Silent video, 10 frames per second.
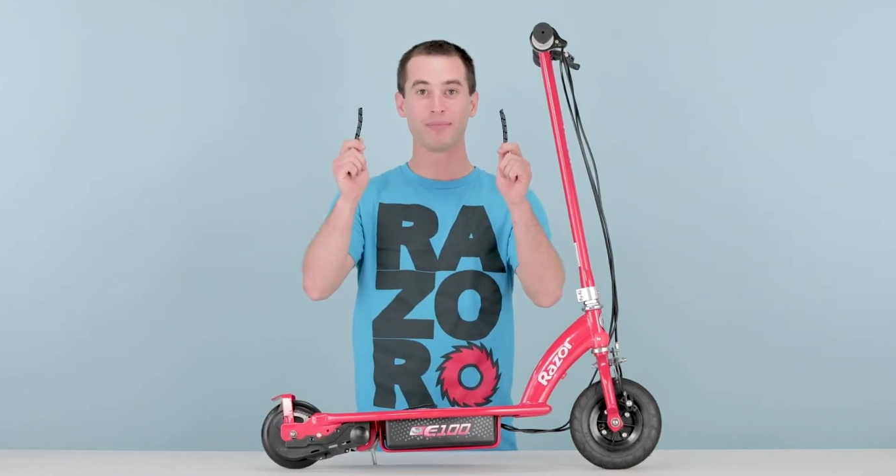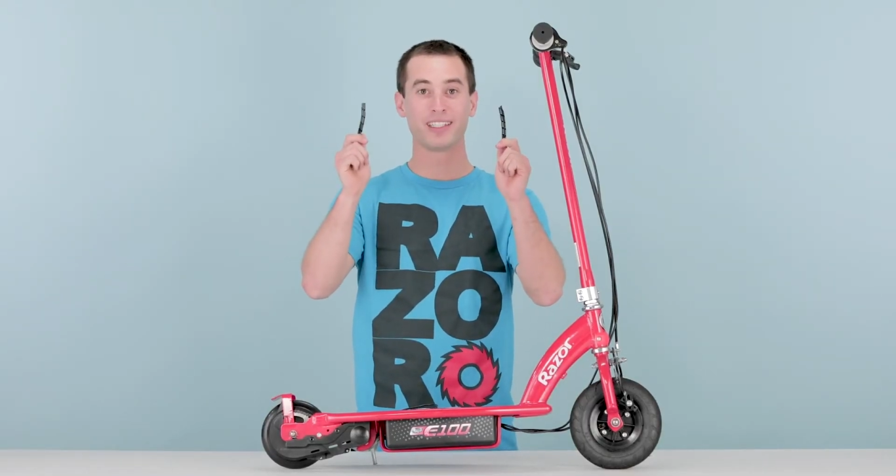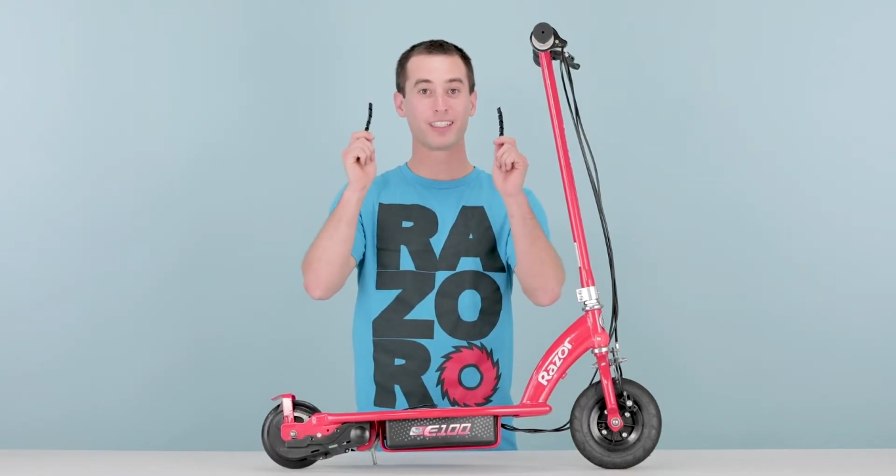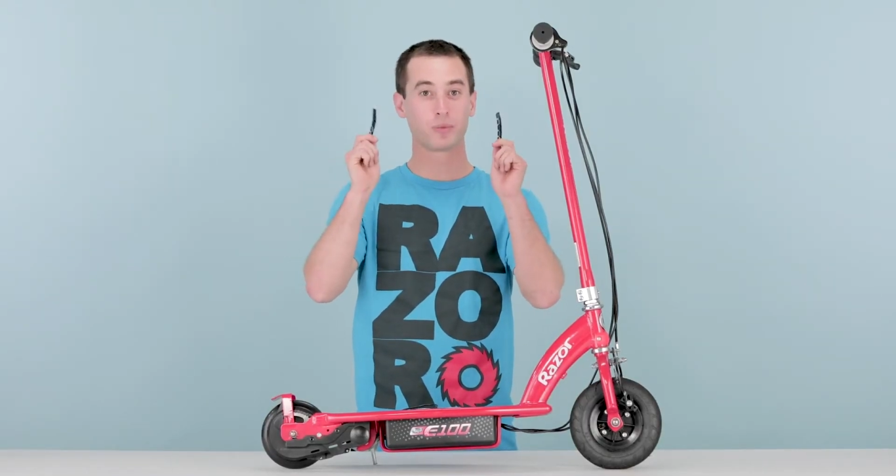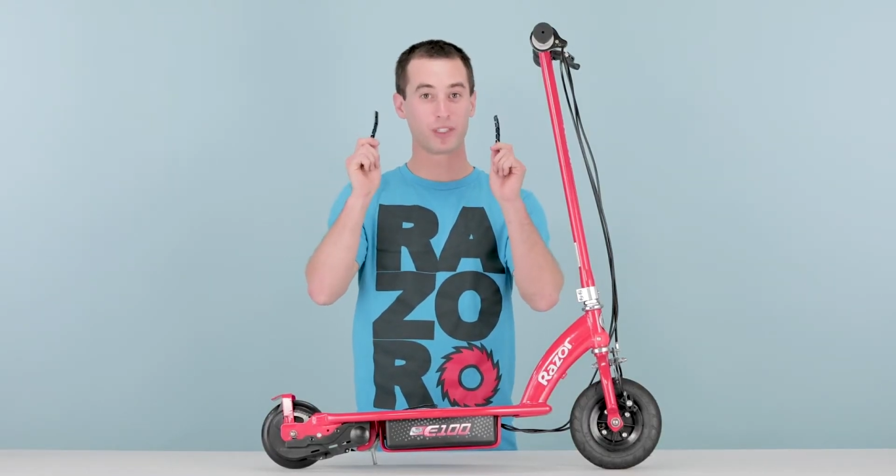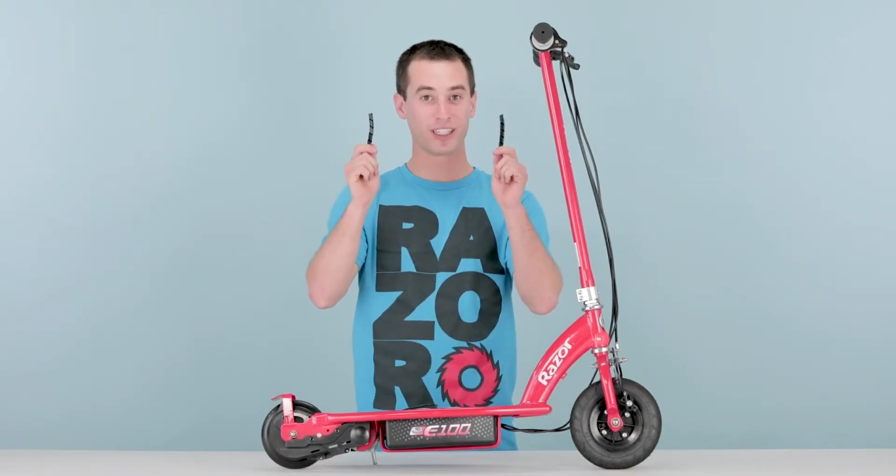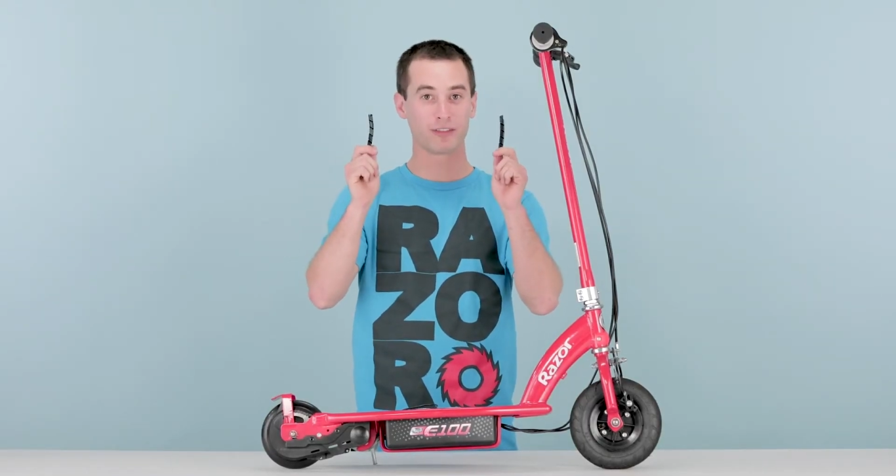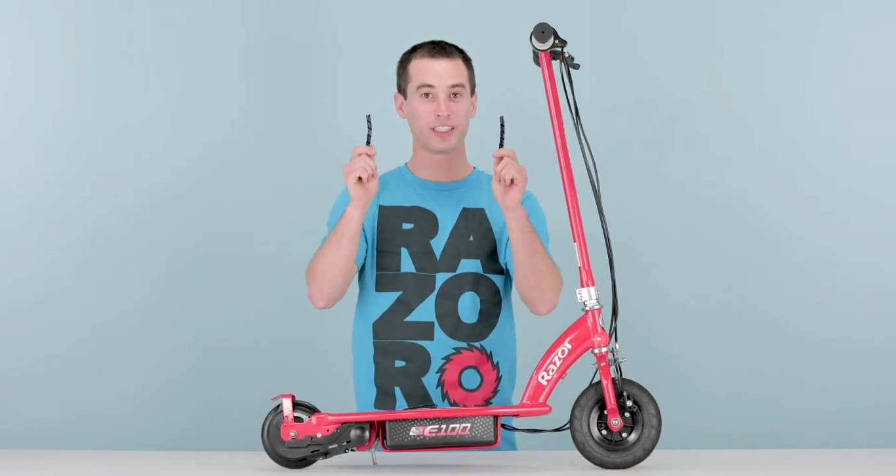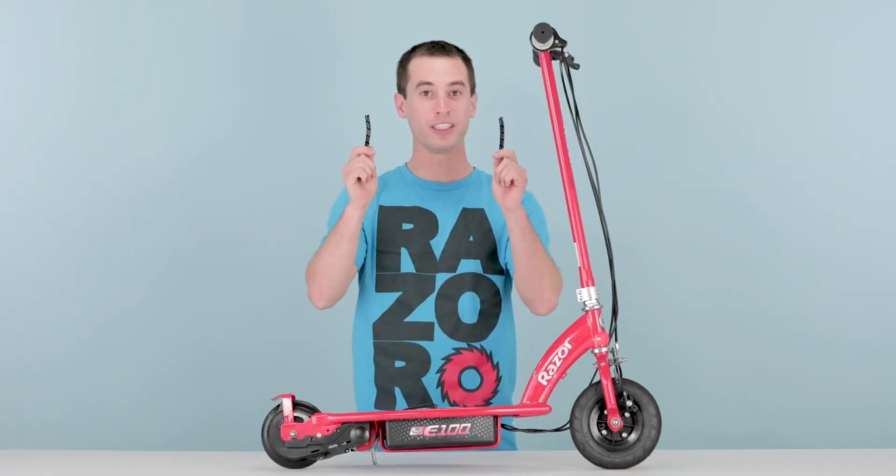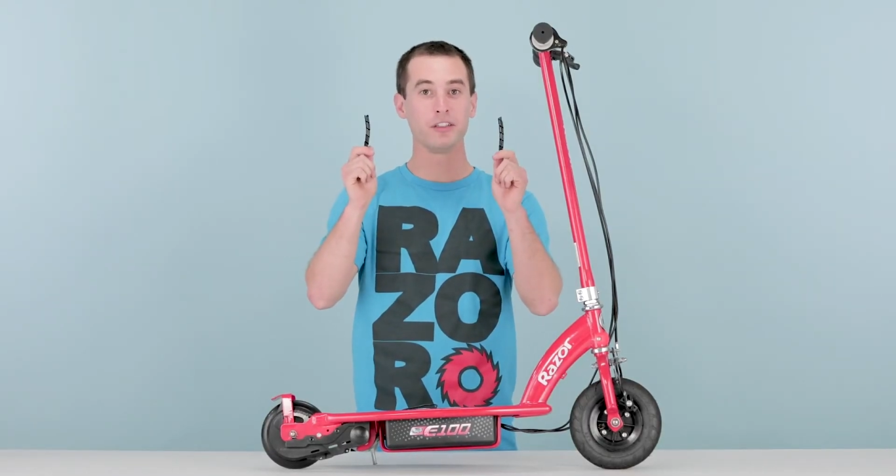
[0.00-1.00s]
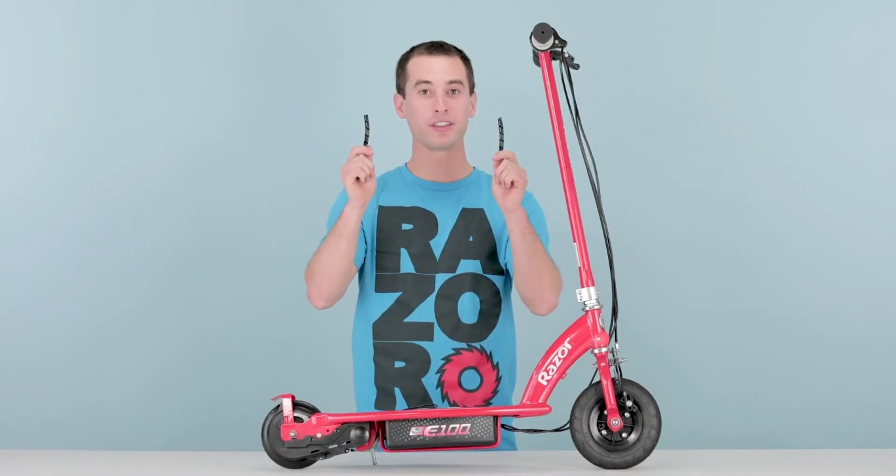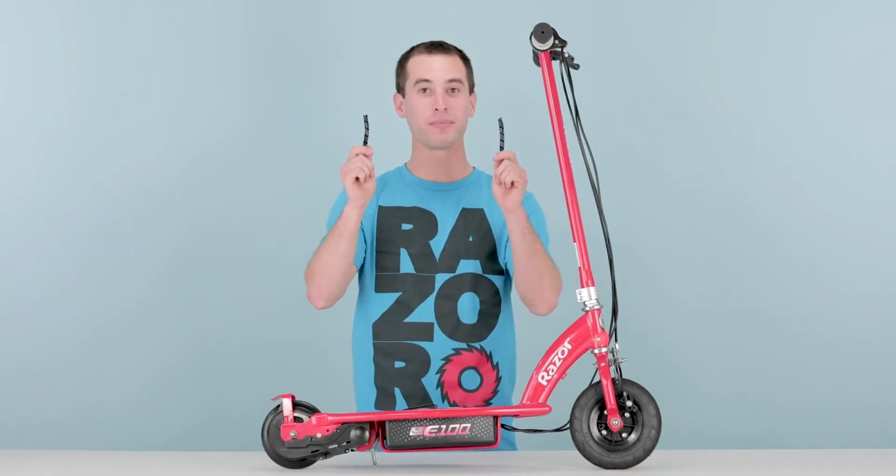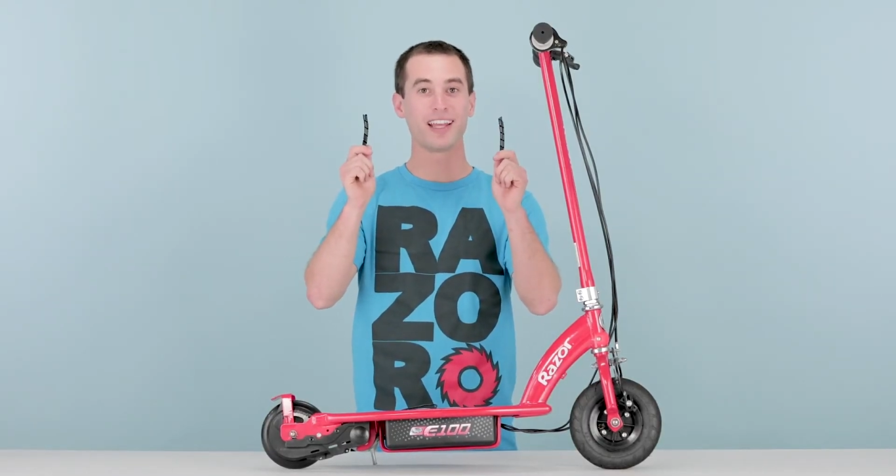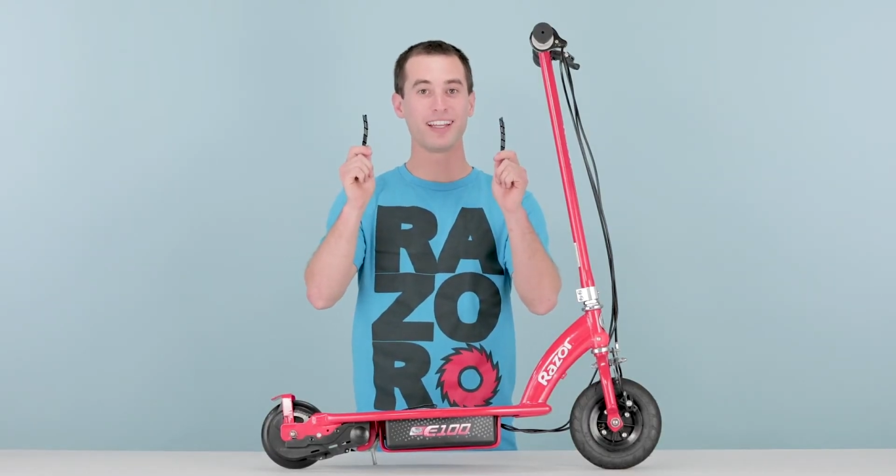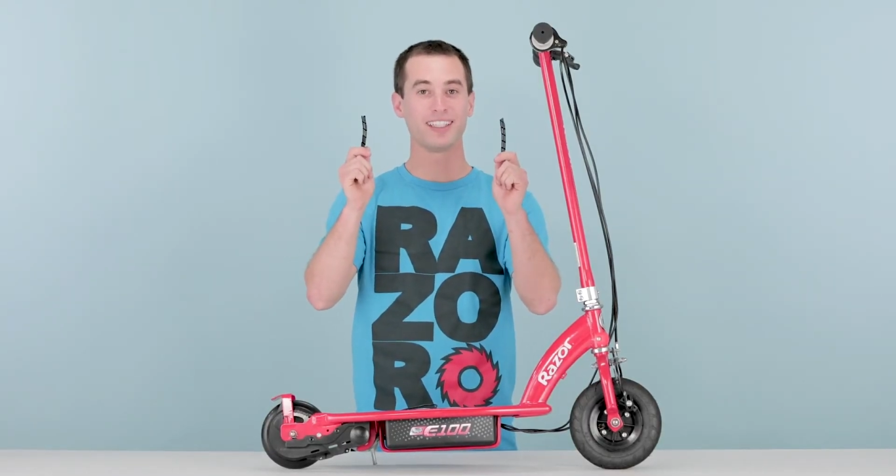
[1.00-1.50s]
because we're gonna reuse
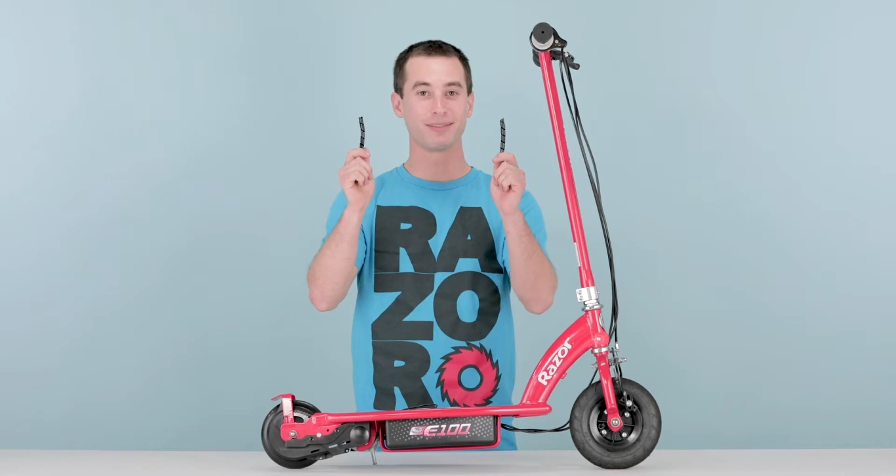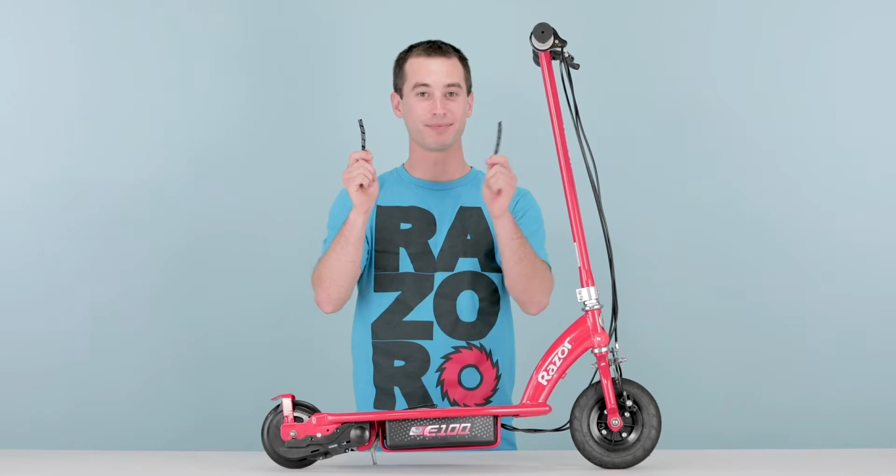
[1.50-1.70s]
them later.